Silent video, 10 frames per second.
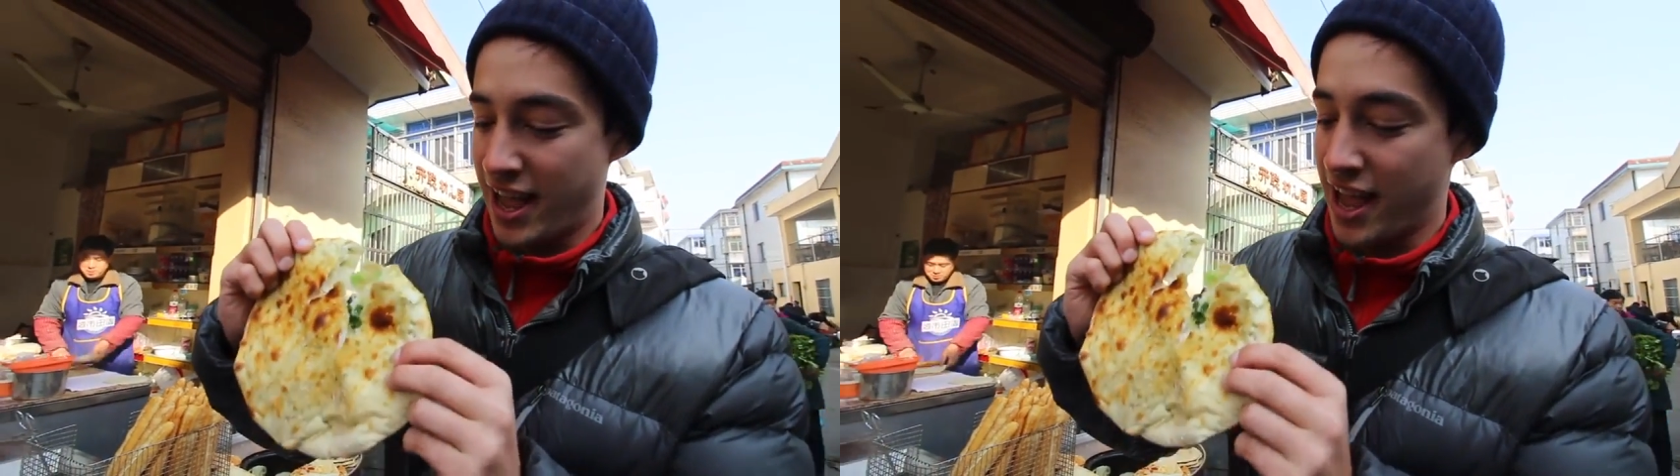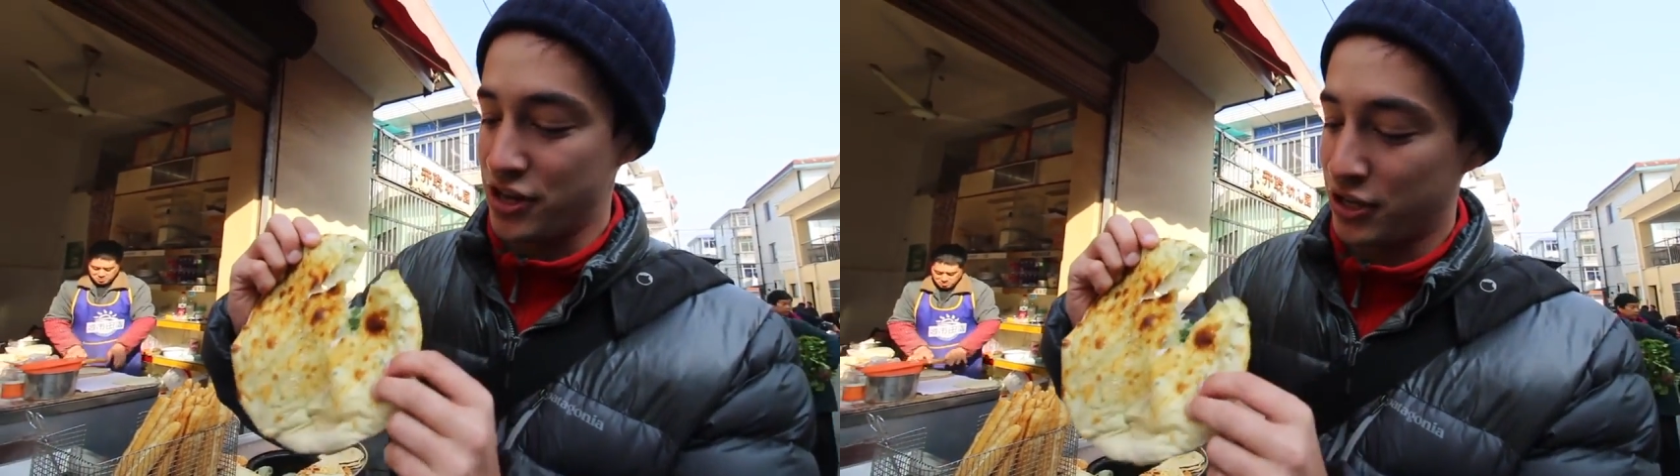
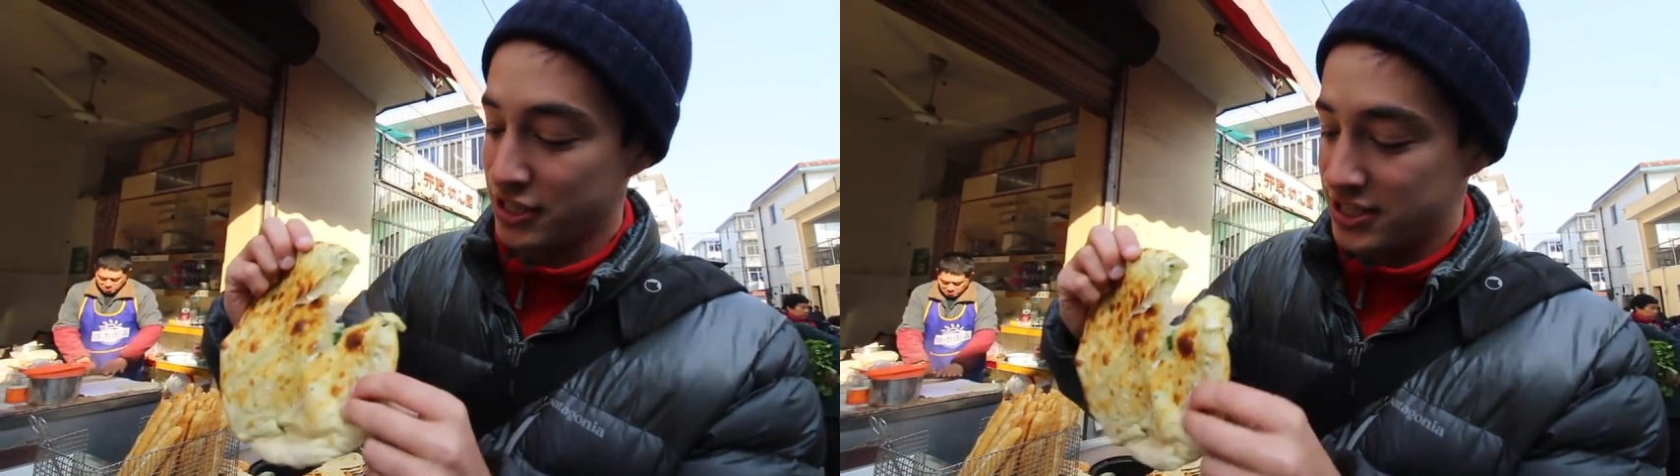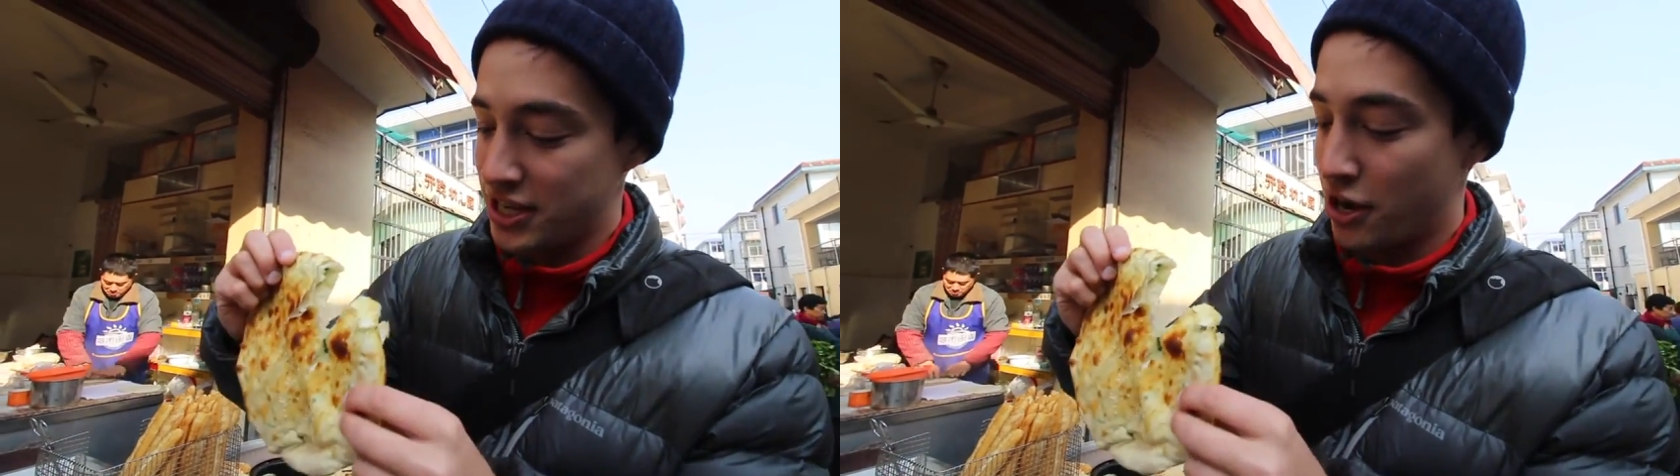and you
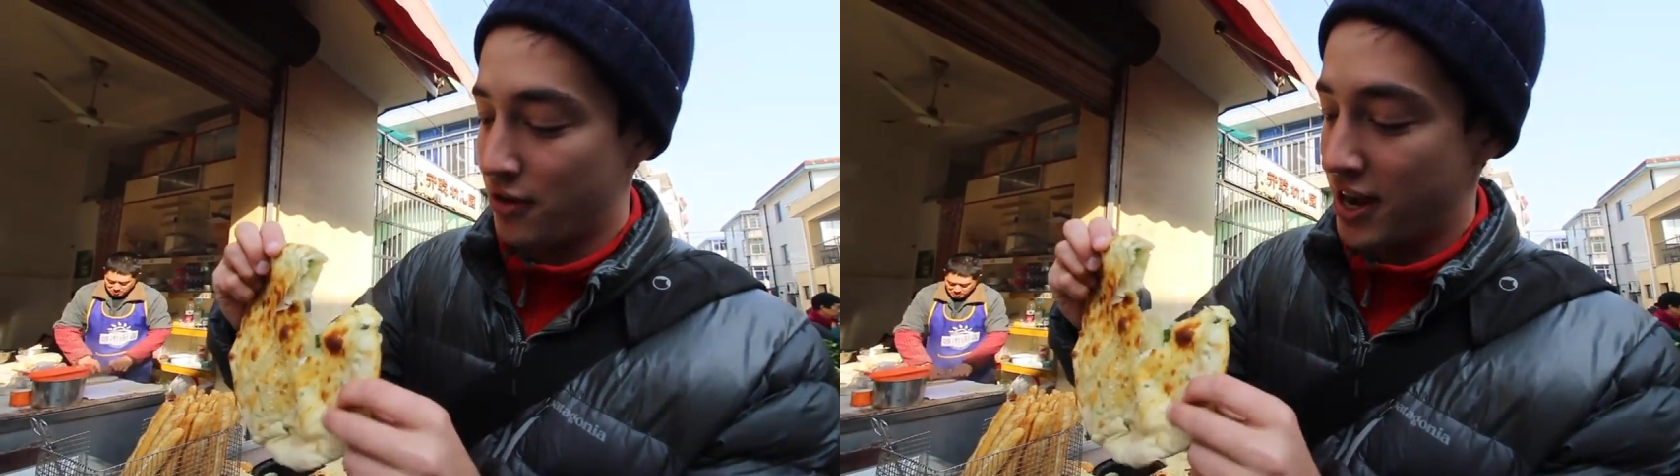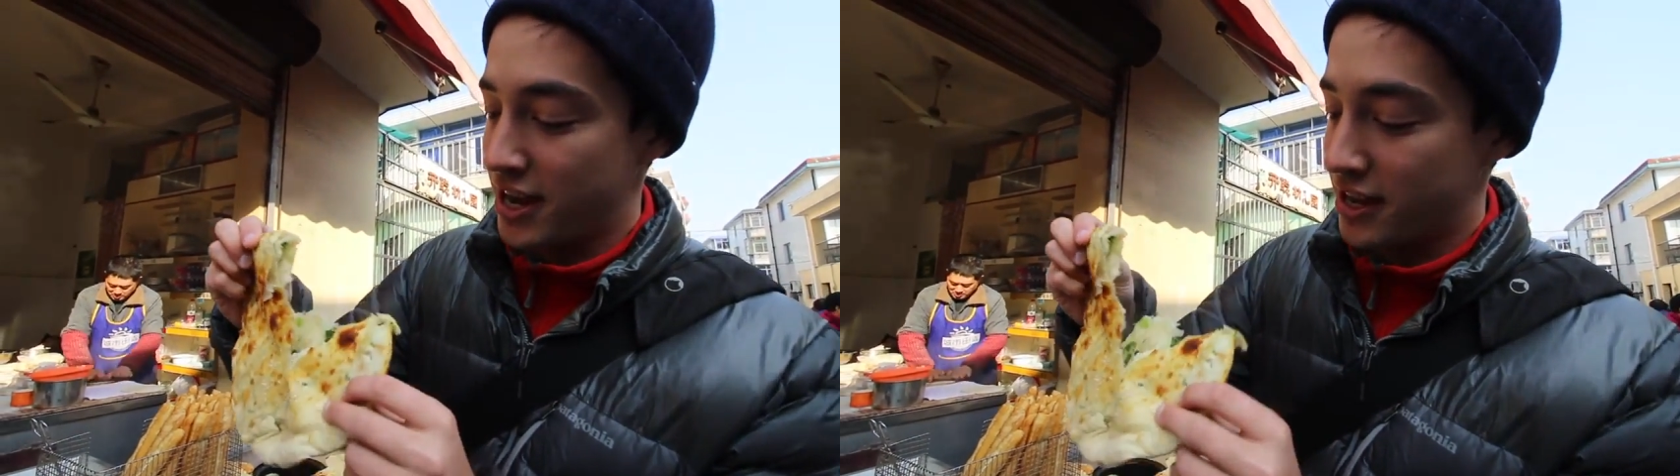can see
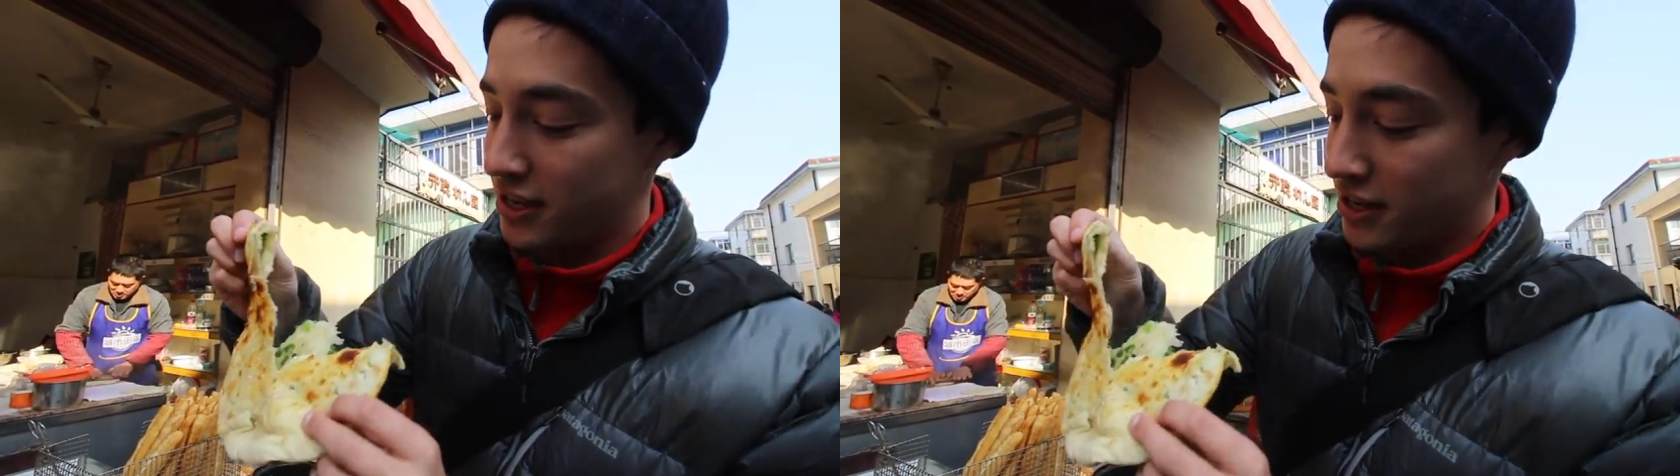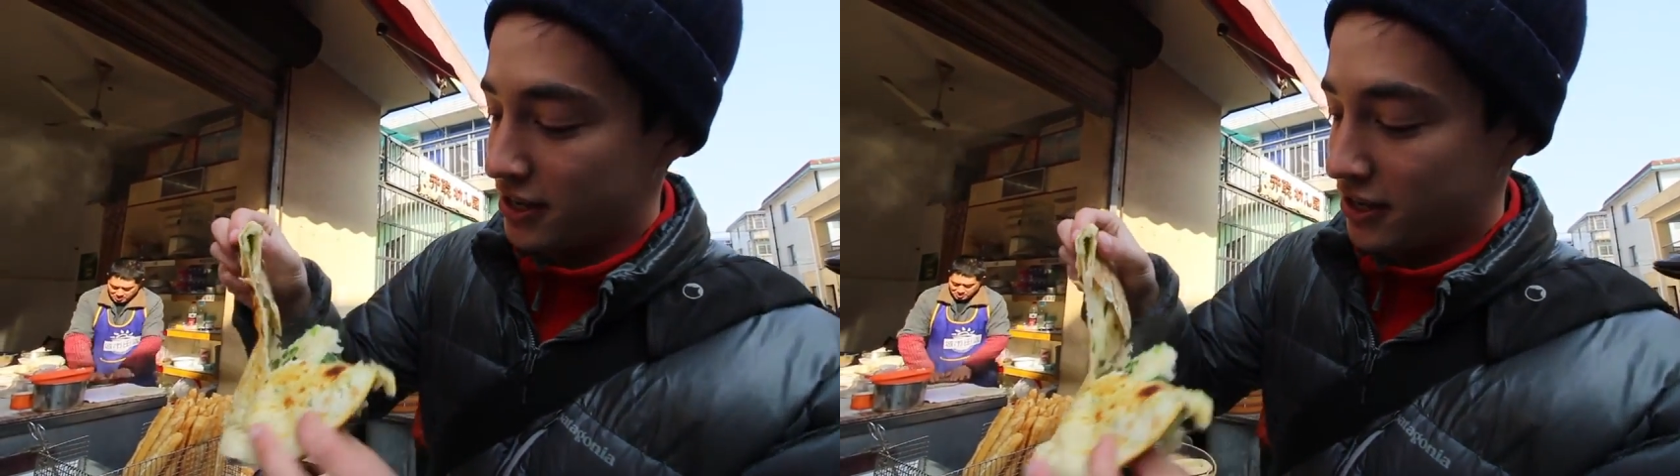already
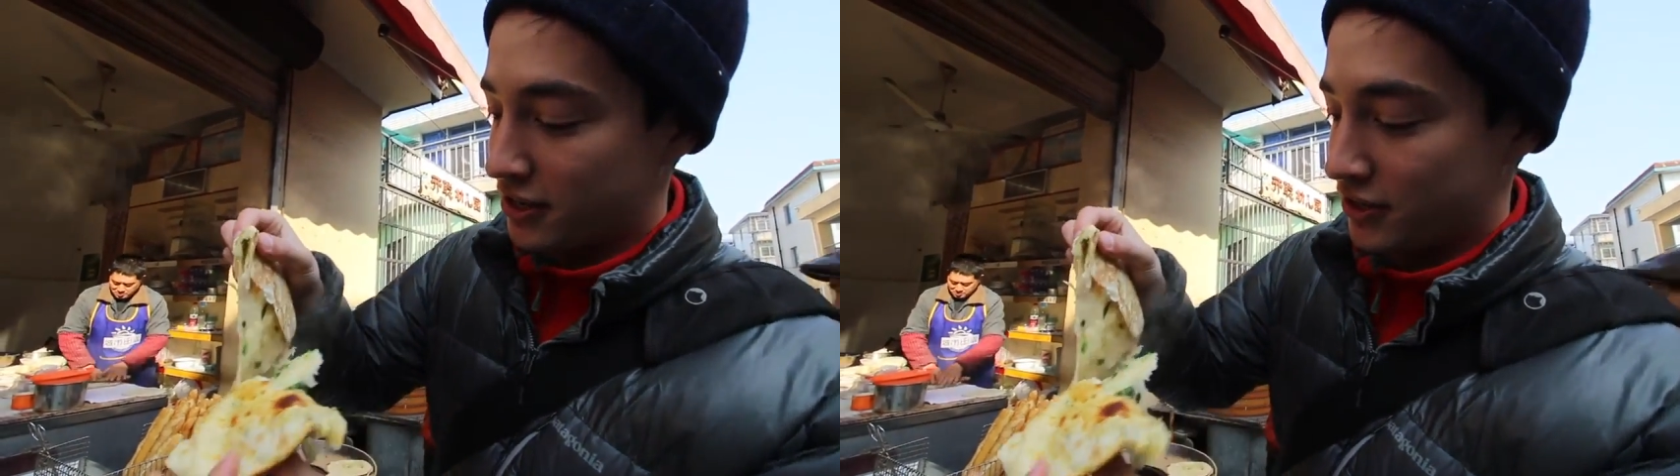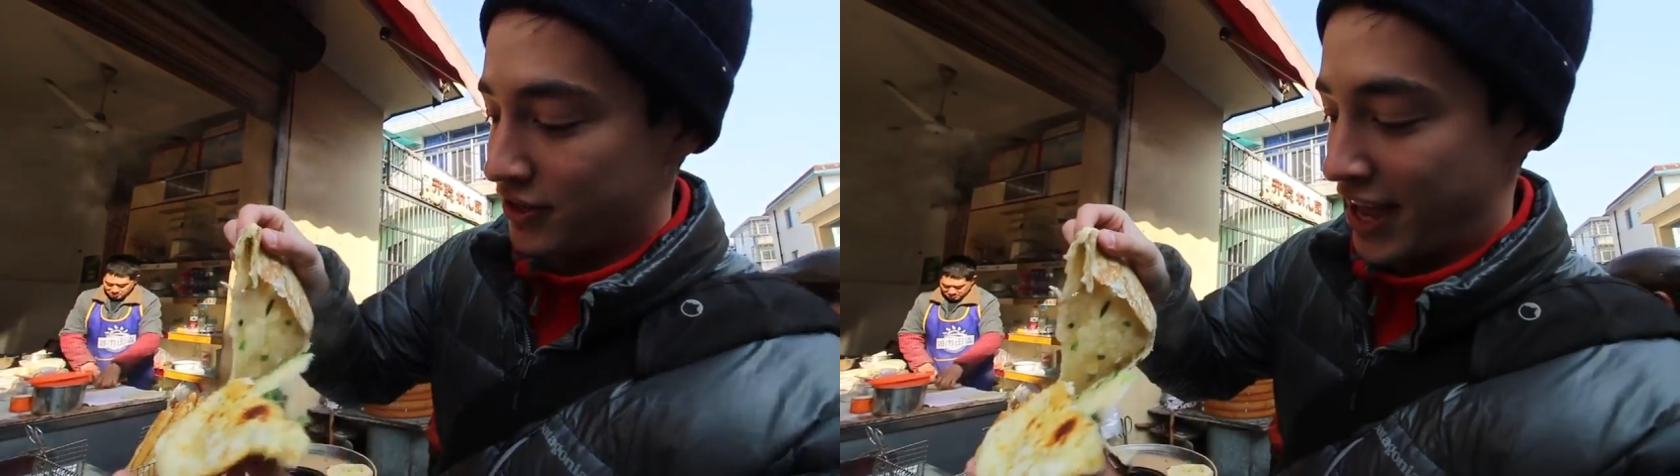
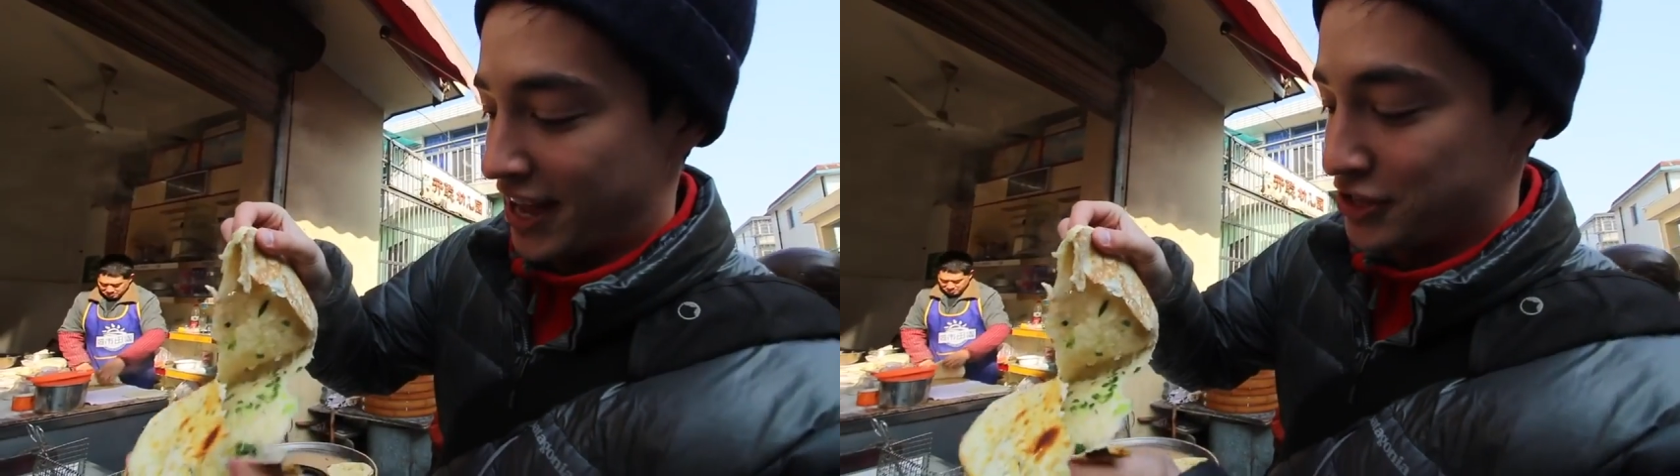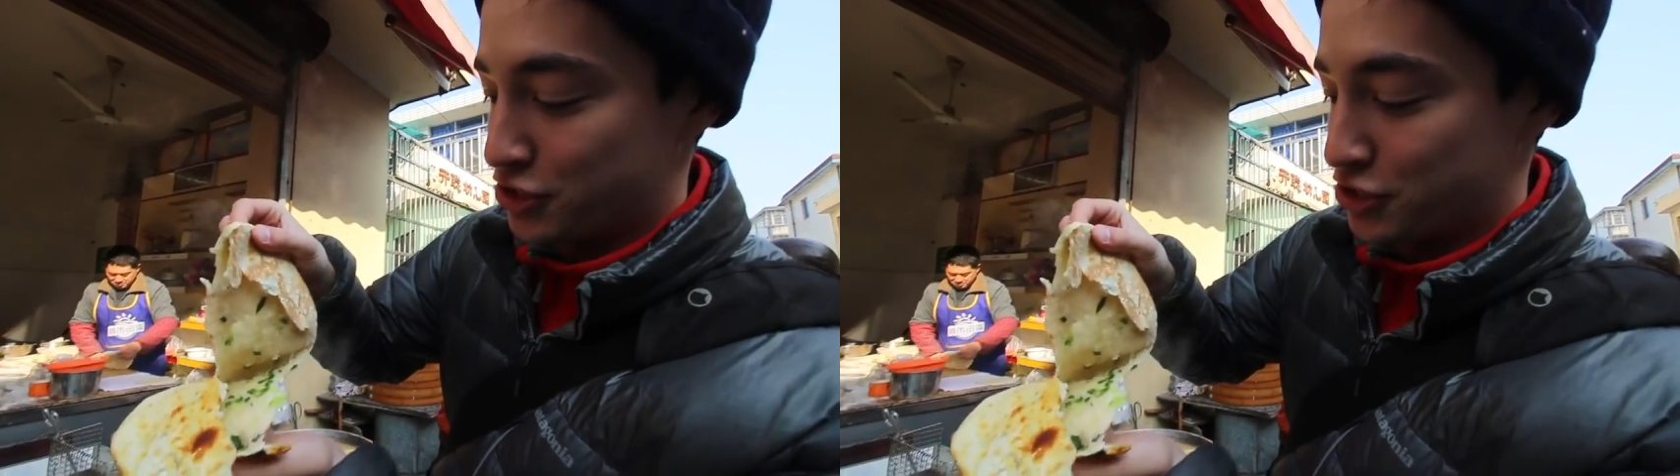that